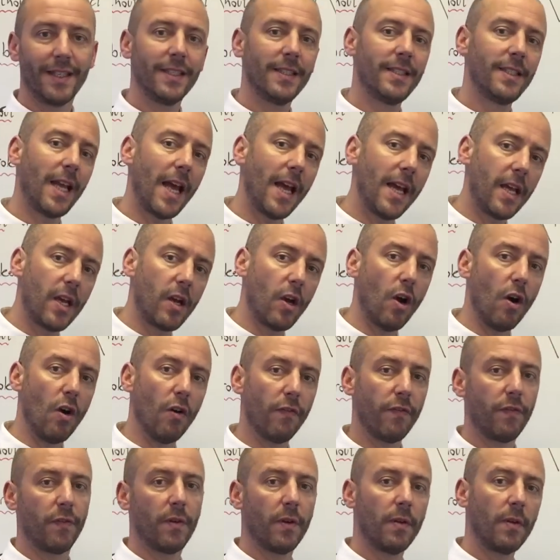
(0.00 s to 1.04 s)
Take
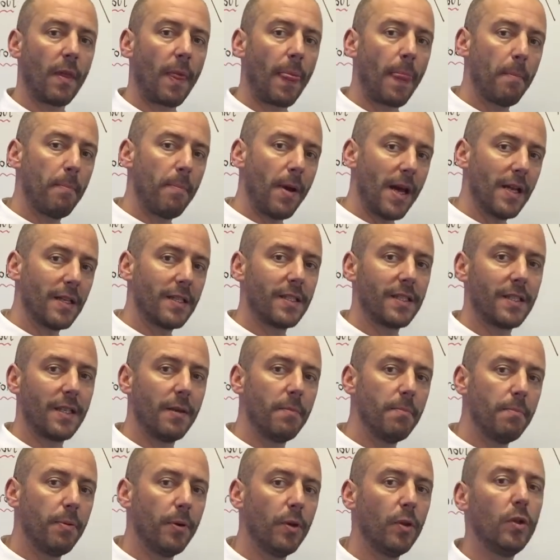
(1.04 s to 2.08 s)
off, past
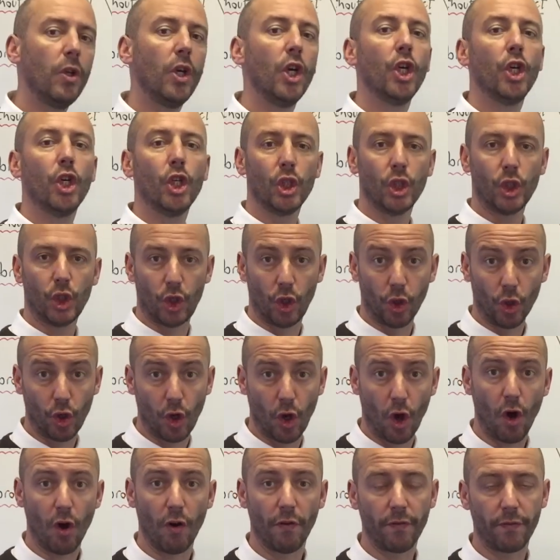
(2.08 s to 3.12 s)
simple, took
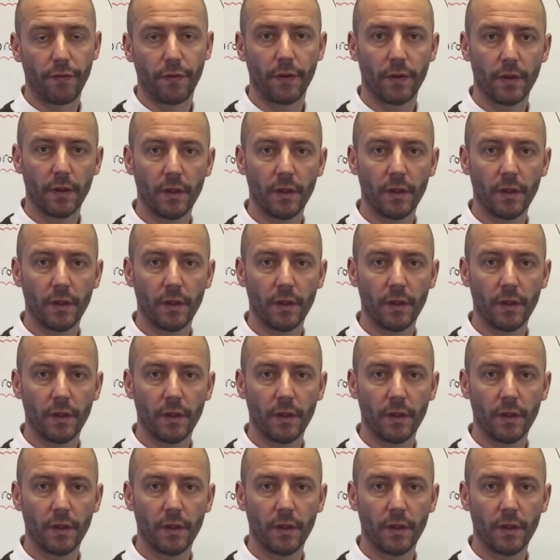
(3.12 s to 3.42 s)
off.